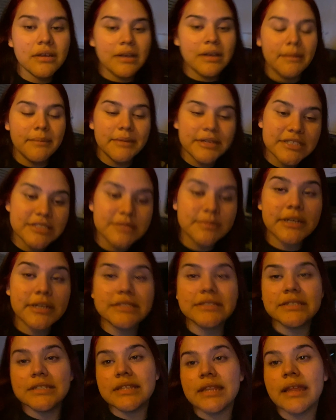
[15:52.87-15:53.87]
I'm
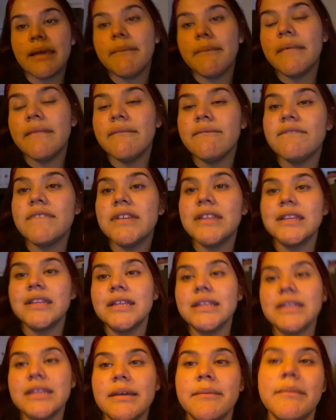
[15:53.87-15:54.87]
expressing them, I'm
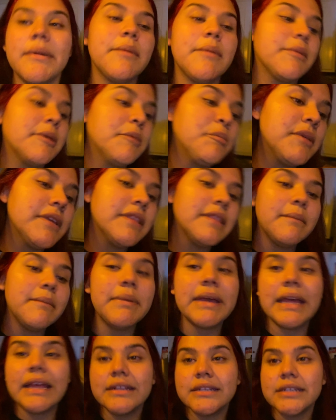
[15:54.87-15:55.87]
feeling them, I'm ripping the
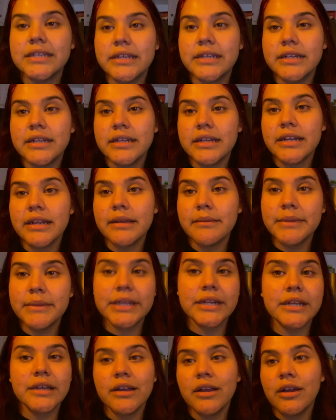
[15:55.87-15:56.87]
band-aid, and I'm
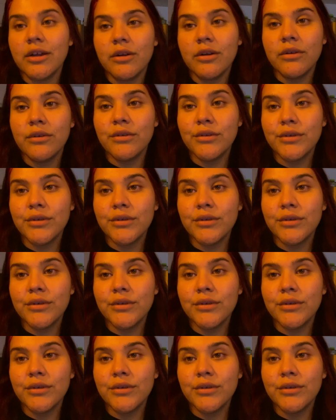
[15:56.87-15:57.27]
letting go.